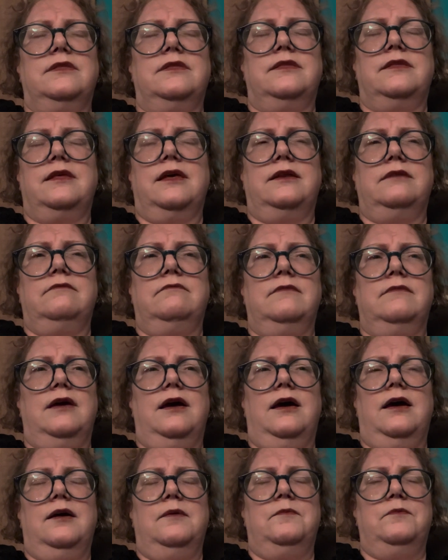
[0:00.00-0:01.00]
then
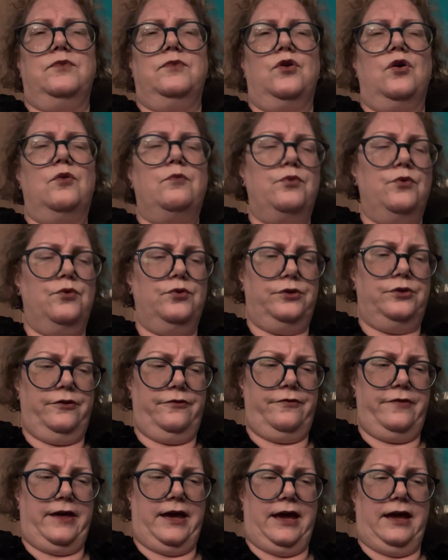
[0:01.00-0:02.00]
got bored
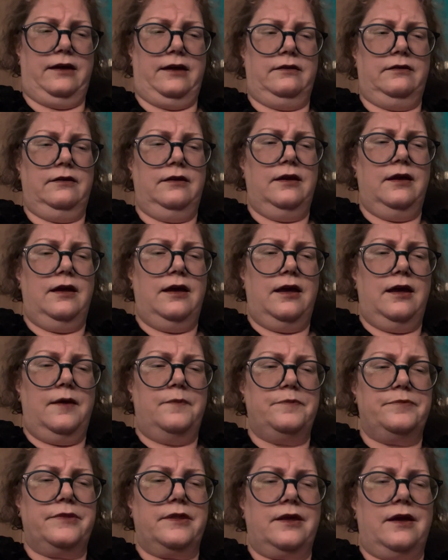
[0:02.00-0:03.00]
of that.
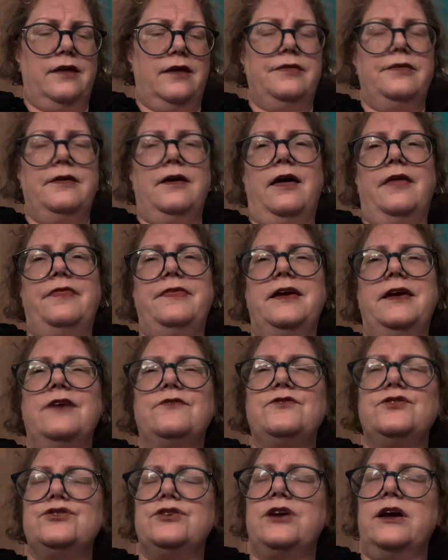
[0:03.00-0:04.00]
I think
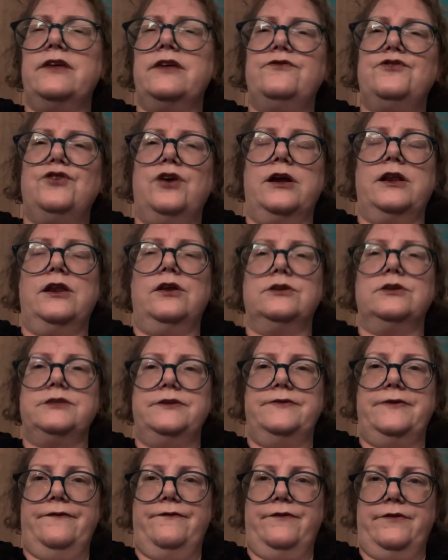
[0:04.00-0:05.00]
I've just kind of tried lots of
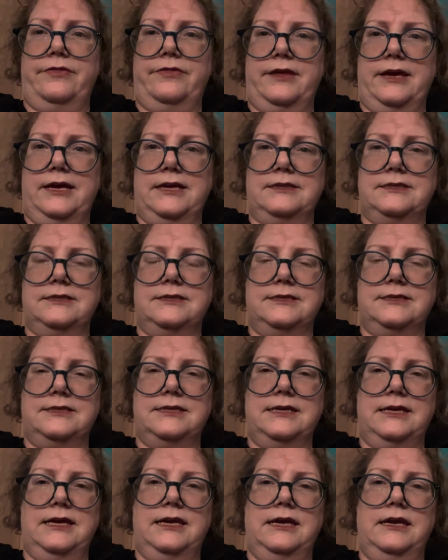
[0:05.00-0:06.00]
different things to
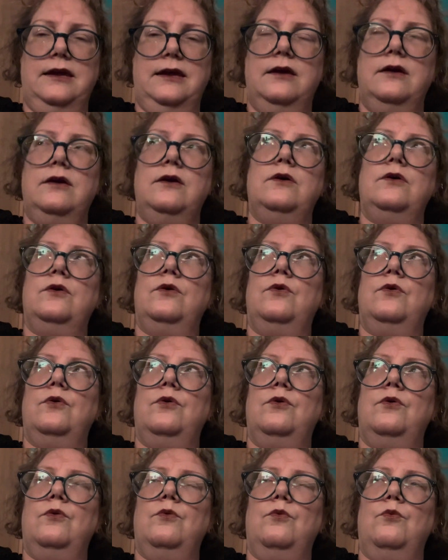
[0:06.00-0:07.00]
see
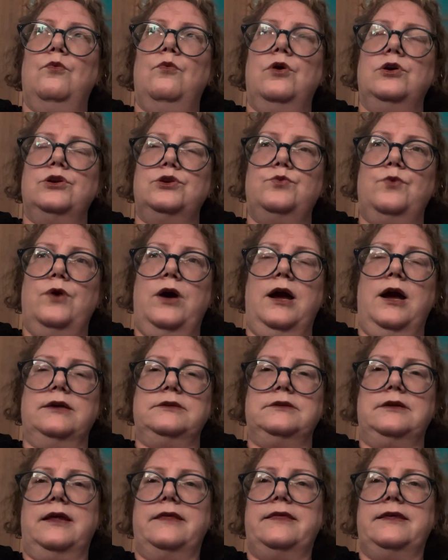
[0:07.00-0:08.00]
what's
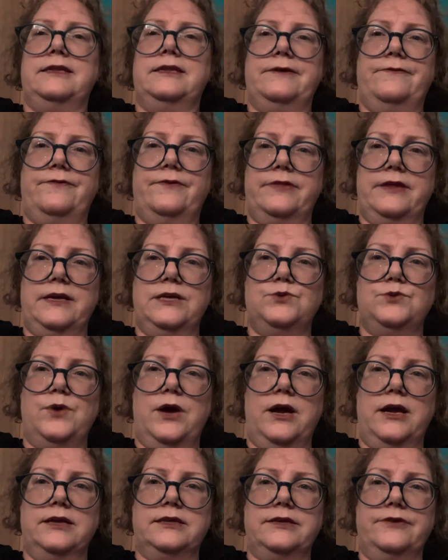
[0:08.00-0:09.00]
worked, and I think different things
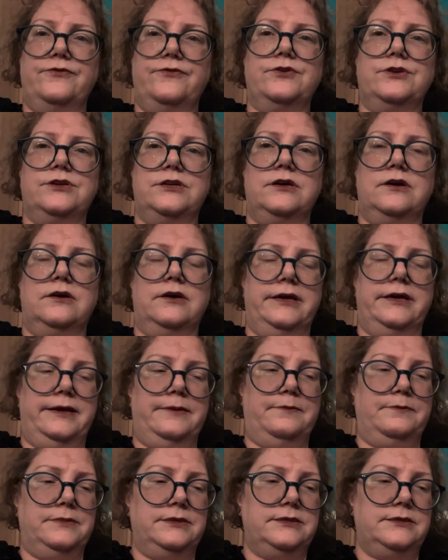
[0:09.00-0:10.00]
work at different
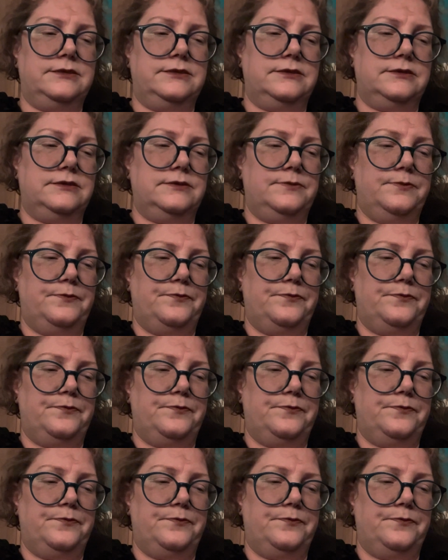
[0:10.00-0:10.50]
times.